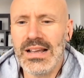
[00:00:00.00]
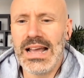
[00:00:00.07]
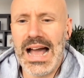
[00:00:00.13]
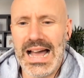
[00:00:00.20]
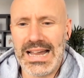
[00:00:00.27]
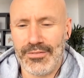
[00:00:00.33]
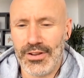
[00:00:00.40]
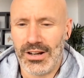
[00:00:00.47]

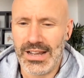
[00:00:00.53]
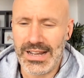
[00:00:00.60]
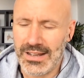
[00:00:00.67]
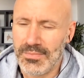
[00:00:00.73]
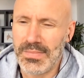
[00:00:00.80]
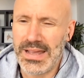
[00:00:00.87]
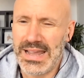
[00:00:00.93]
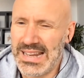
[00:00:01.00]
And if you're like
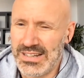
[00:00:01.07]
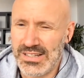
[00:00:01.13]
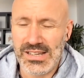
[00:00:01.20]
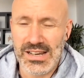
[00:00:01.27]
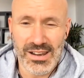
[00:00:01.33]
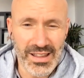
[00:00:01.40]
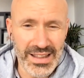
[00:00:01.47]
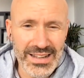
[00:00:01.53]
me and just
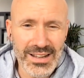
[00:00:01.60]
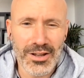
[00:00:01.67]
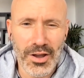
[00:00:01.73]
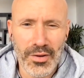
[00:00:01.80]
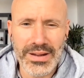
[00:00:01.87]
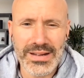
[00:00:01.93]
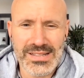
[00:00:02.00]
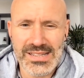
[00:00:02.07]
like
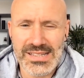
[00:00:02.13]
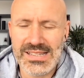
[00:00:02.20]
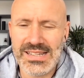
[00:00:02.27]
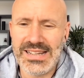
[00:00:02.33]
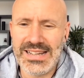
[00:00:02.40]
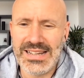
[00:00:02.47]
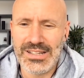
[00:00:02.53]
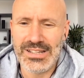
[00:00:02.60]
going to
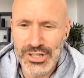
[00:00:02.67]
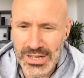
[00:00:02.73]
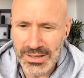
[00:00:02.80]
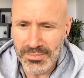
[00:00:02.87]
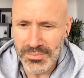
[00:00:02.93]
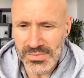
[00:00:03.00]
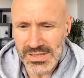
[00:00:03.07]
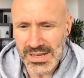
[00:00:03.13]
see
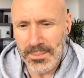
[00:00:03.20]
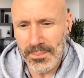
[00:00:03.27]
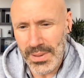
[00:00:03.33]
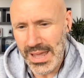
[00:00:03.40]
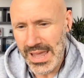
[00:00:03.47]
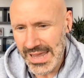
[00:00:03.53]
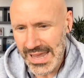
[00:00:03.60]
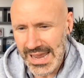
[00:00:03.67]
gyms and
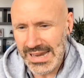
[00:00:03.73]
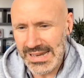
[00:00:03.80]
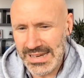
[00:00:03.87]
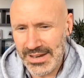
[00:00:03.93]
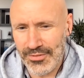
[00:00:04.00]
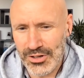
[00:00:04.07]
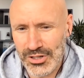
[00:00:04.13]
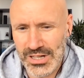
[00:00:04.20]
being in
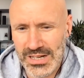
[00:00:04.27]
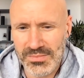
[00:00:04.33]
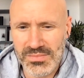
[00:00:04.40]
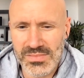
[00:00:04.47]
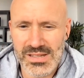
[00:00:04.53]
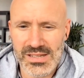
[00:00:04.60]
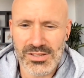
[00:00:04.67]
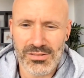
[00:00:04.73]
different
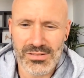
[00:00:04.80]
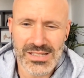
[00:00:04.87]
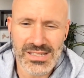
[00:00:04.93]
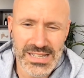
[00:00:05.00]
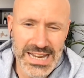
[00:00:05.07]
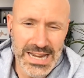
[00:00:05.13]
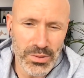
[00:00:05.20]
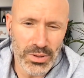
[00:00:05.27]
gyms to sort of
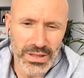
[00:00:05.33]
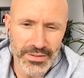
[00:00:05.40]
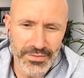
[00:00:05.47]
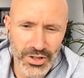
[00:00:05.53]
see what they've